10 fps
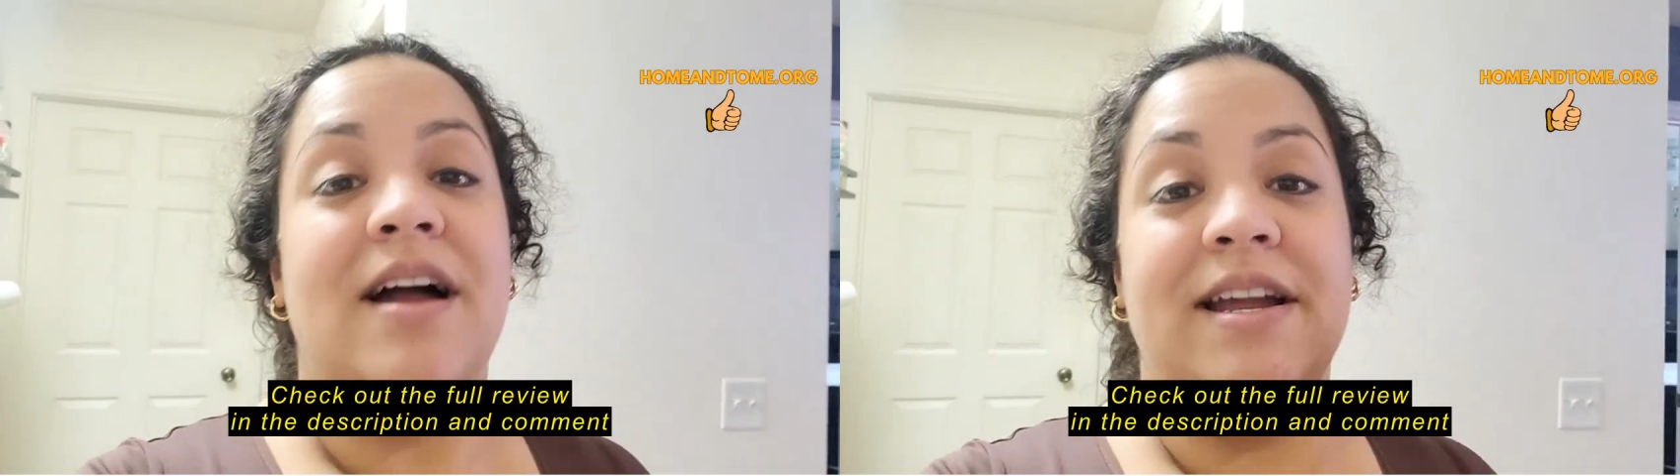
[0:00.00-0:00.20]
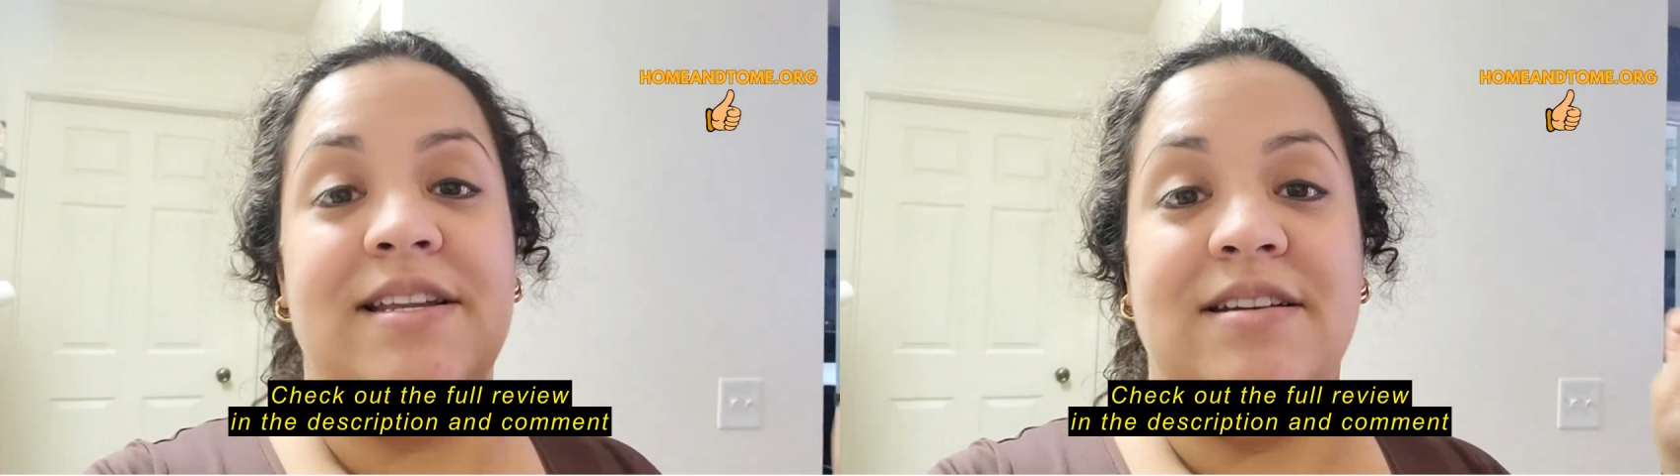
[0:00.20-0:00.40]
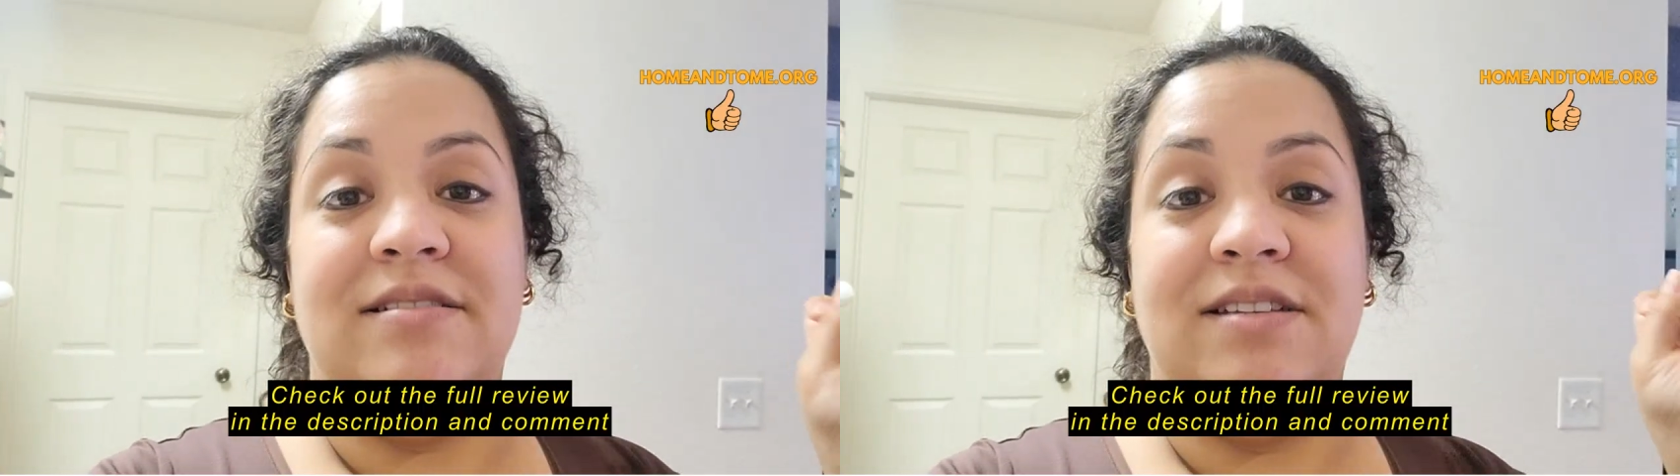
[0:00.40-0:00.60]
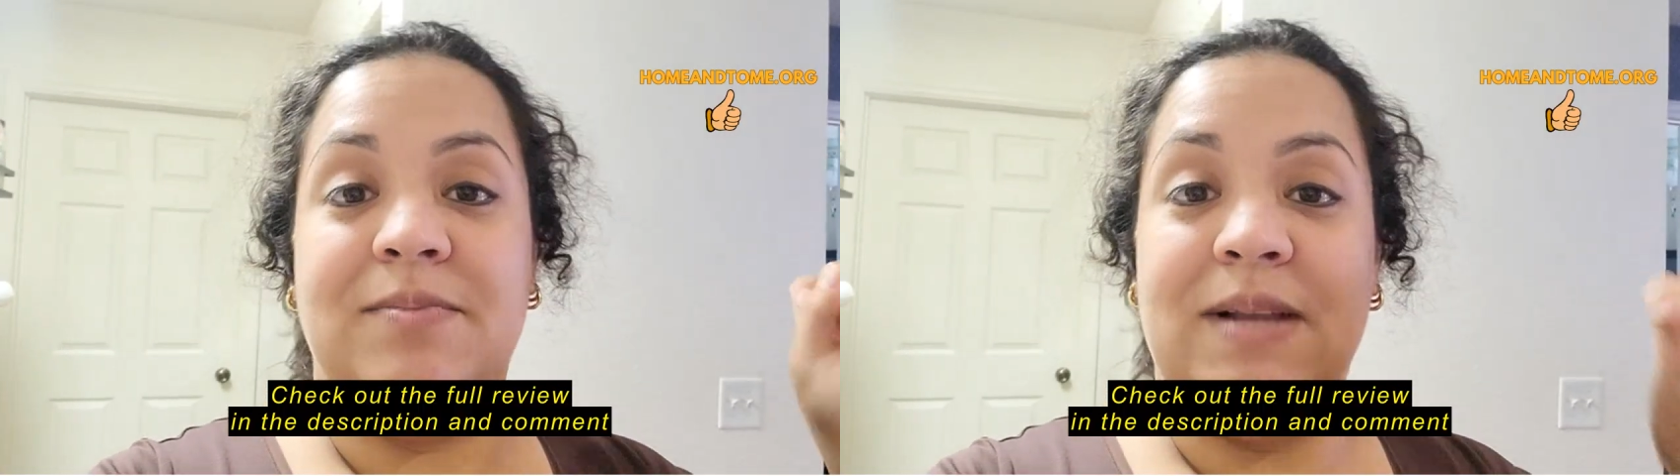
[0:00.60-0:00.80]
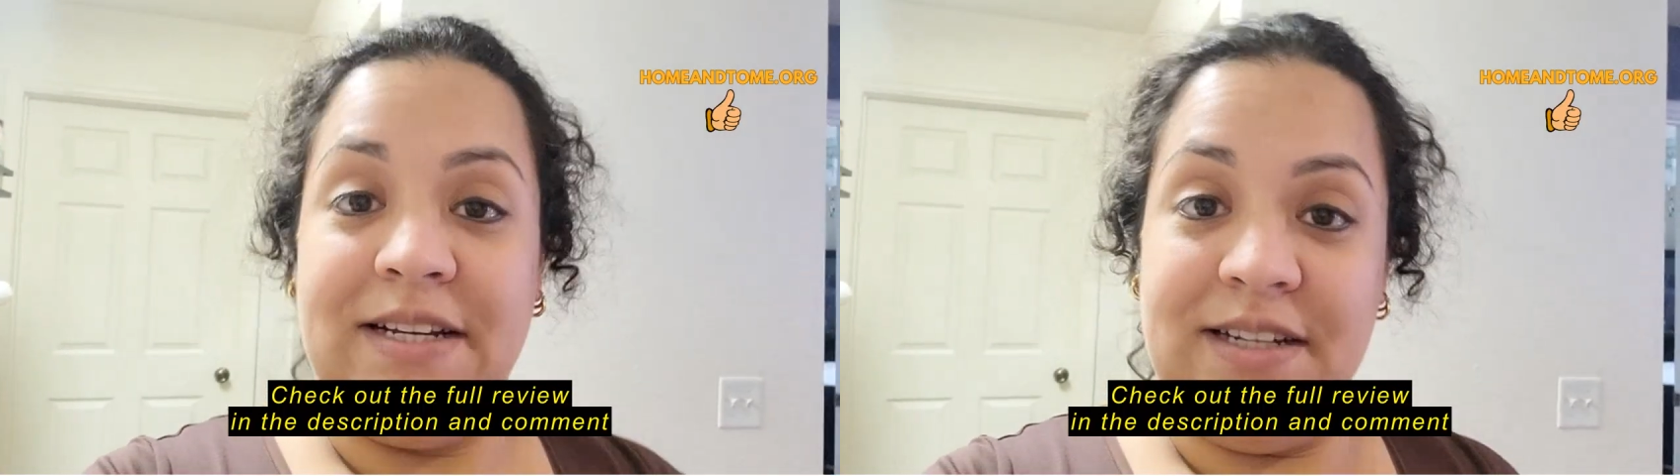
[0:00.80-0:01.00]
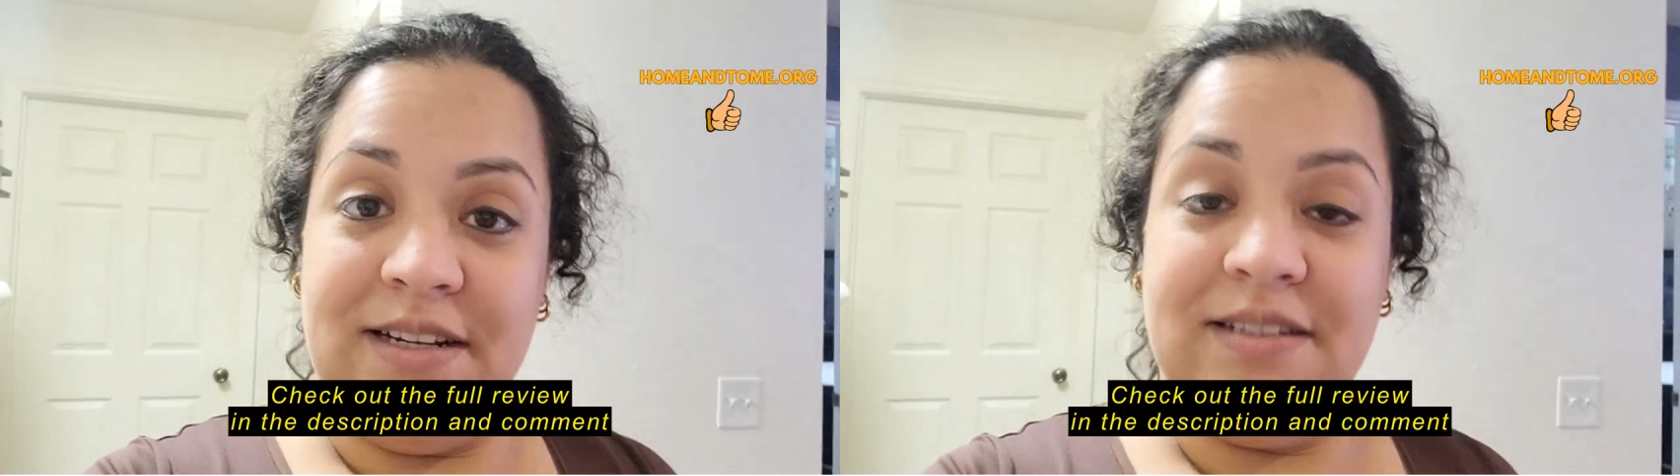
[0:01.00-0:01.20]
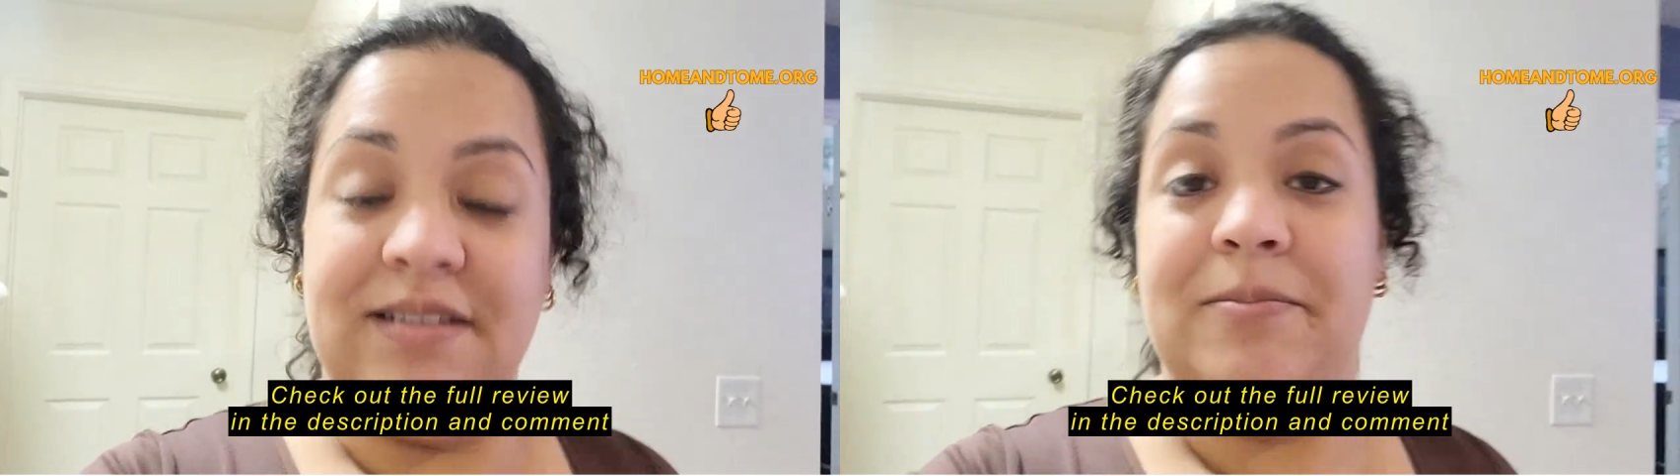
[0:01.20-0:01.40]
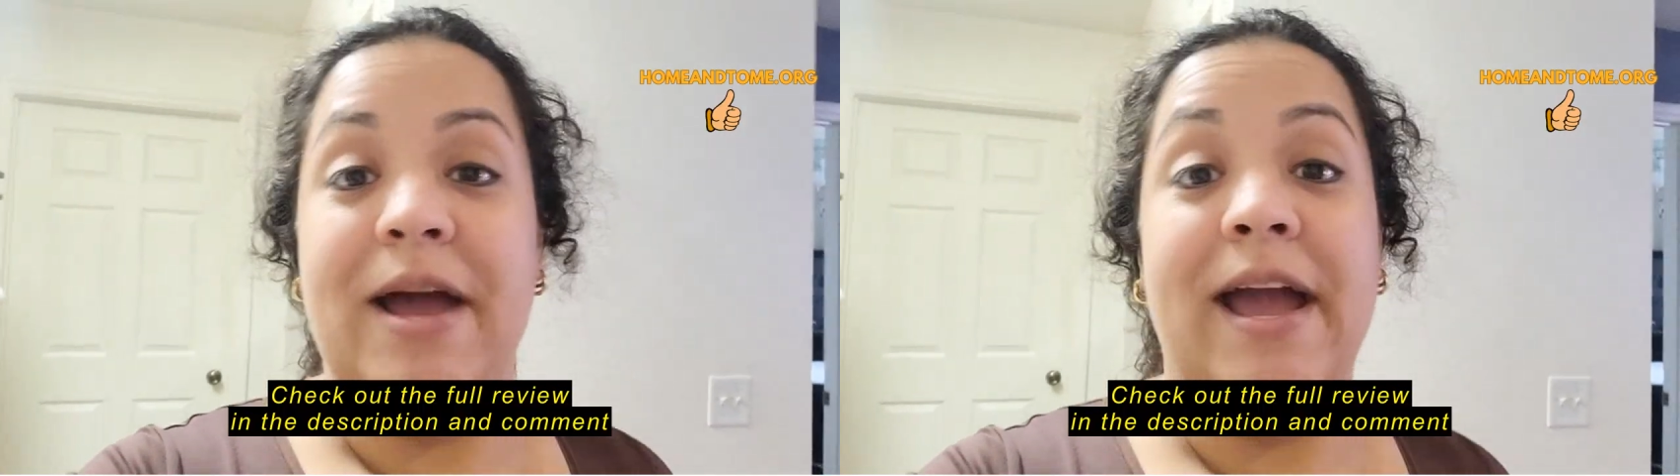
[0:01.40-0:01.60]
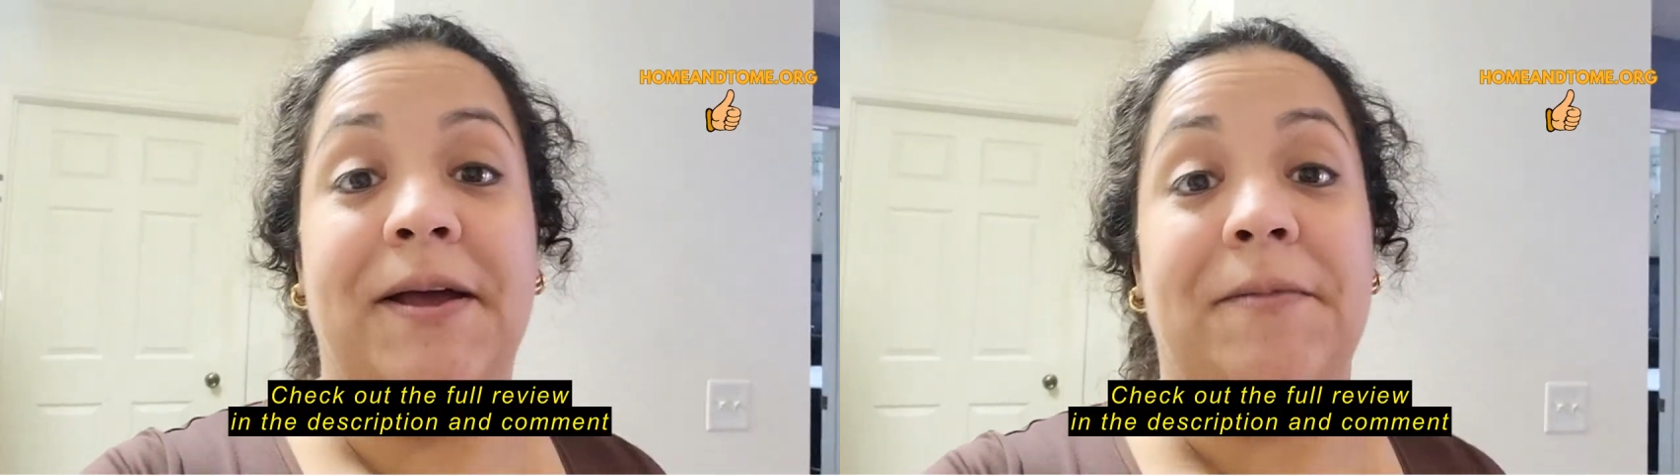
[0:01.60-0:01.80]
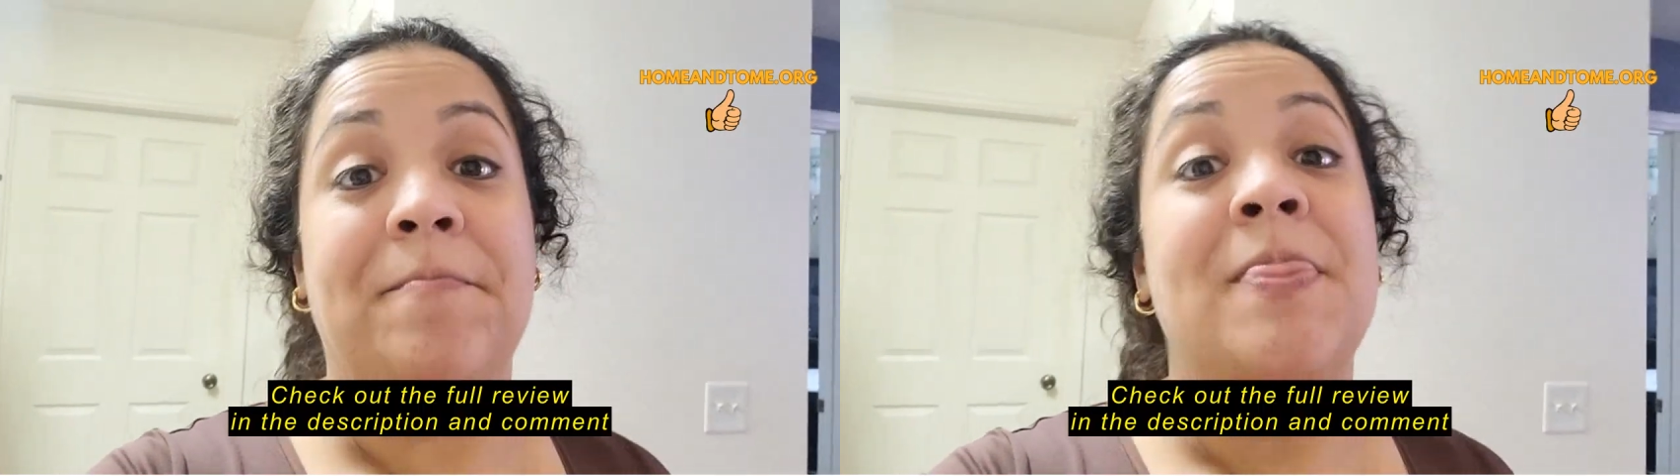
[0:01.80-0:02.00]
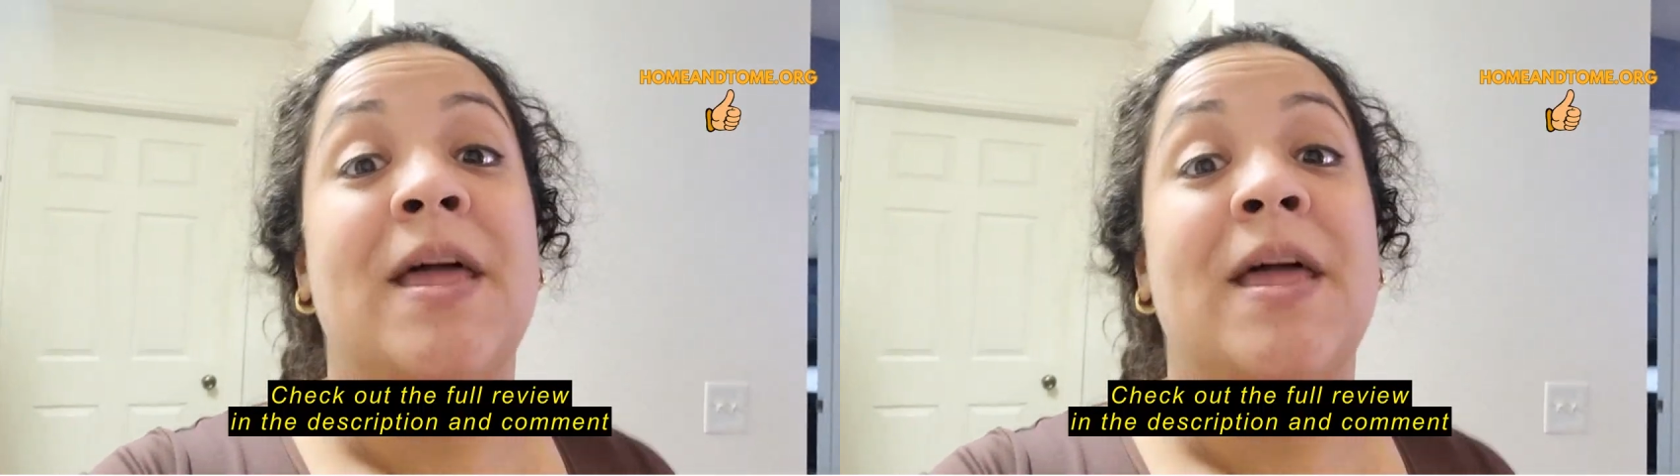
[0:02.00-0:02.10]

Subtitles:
and you splash it onto the pan,